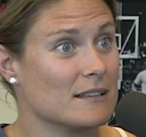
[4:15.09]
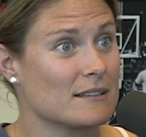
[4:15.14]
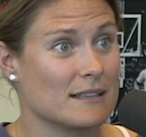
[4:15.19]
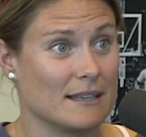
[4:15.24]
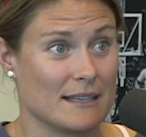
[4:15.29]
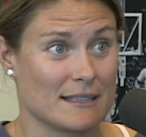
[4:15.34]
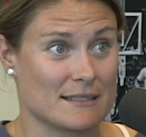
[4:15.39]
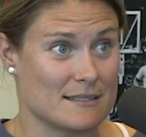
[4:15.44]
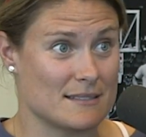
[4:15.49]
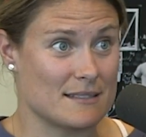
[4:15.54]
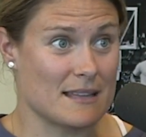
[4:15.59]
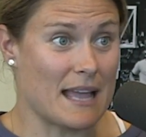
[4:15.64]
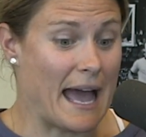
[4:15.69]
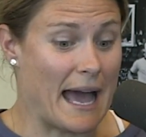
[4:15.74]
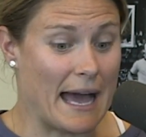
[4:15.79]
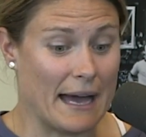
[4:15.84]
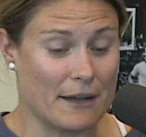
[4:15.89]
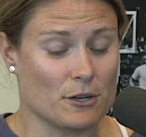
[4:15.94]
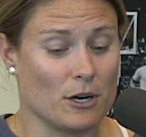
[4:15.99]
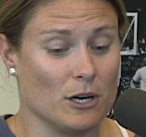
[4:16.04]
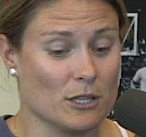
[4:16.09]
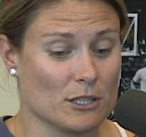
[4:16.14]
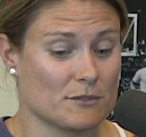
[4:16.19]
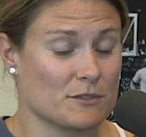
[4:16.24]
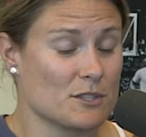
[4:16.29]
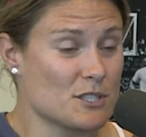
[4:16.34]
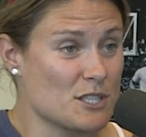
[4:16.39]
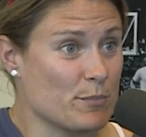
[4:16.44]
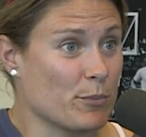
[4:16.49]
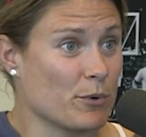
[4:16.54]
that had all
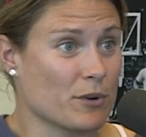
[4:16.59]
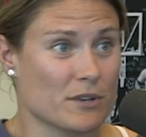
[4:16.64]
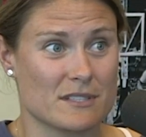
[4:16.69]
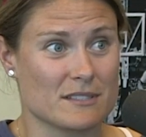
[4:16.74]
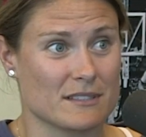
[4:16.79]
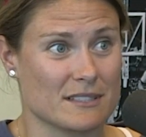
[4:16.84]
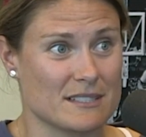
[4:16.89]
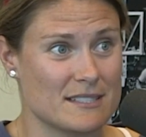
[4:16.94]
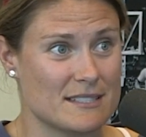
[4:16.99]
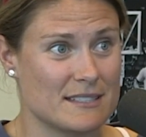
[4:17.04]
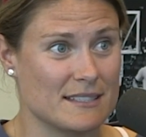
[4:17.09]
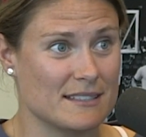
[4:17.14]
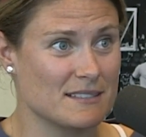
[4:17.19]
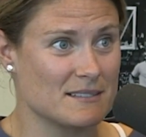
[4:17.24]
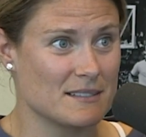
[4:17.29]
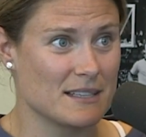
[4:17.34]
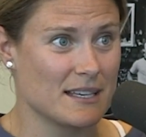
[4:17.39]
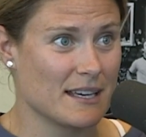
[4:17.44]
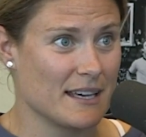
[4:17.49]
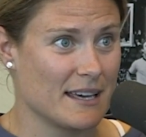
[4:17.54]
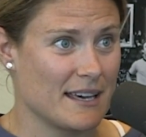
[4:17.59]
of the sports listed